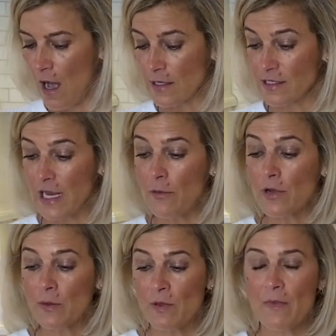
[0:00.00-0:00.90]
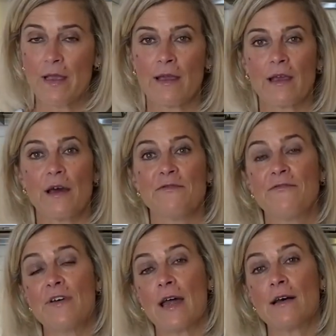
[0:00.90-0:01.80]
Today we're going to be making a
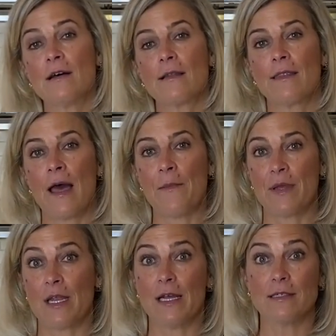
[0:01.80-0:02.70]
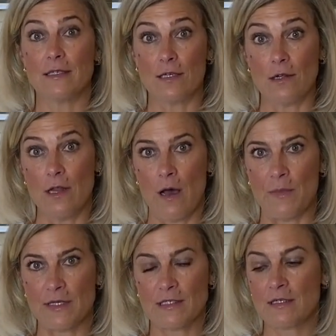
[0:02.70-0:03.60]
feta, lemon, and dill
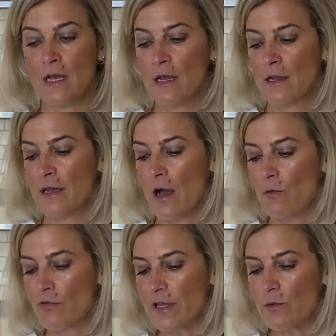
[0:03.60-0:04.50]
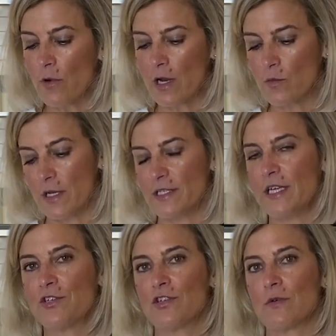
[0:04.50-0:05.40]
hummus. Now, really what I want to
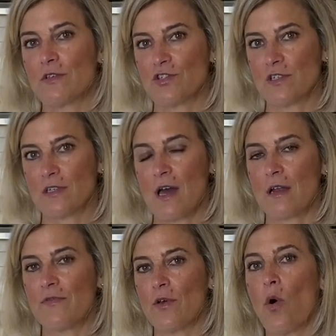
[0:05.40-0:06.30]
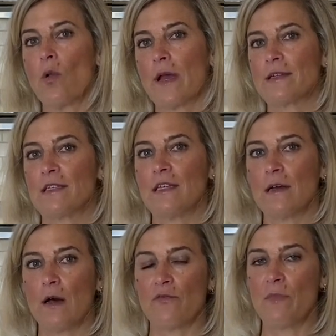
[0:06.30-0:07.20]
teach you is just kind of the whole idea
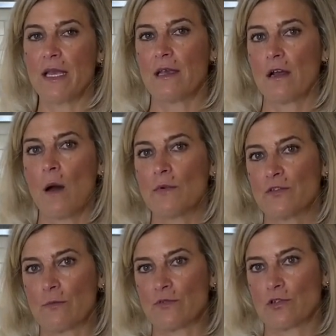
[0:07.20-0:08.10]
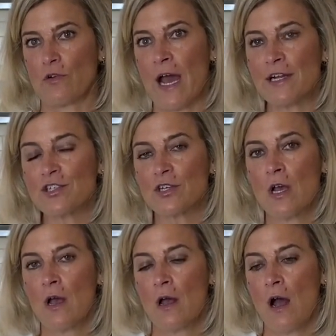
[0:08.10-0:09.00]
of making hummus from scratch.
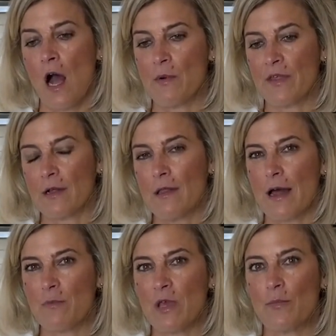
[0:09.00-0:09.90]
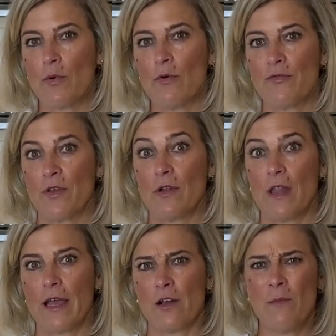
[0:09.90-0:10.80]
I think a lot of people feel
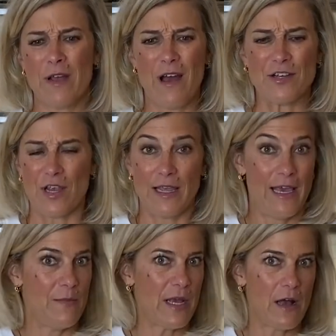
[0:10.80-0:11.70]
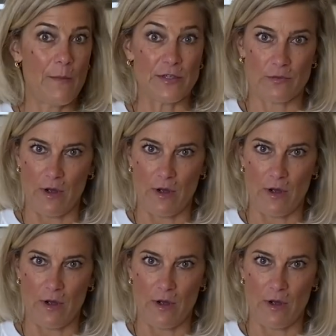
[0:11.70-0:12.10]
like, oh my gosh, I can't make hummus.